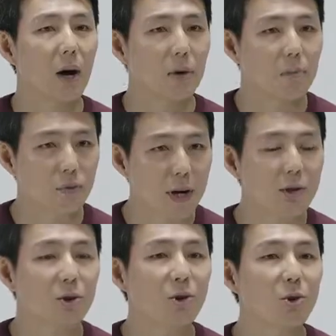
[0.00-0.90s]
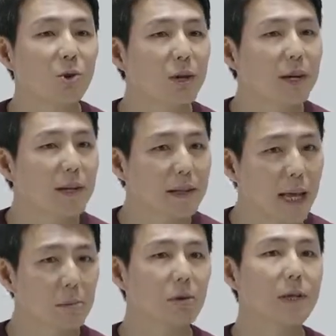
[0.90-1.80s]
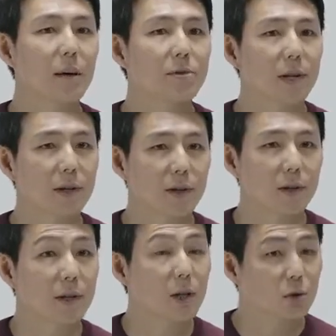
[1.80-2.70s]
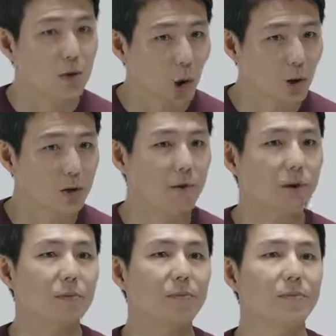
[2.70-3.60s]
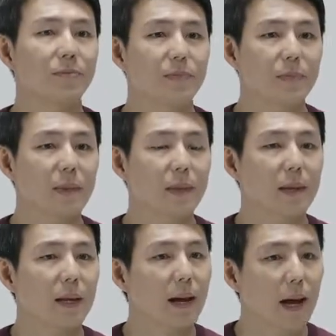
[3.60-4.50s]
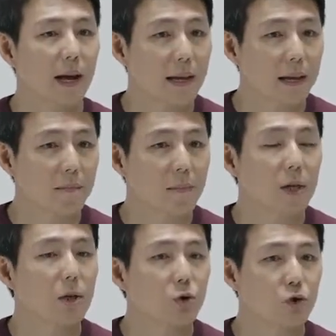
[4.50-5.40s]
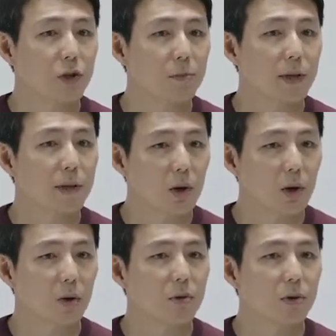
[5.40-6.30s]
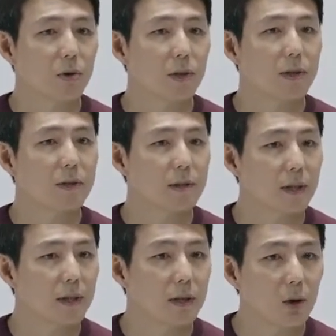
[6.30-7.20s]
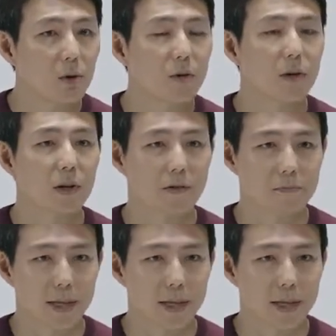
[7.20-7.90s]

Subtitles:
our brand new tabletop scanner to all of you. I am GB Ko, CEO of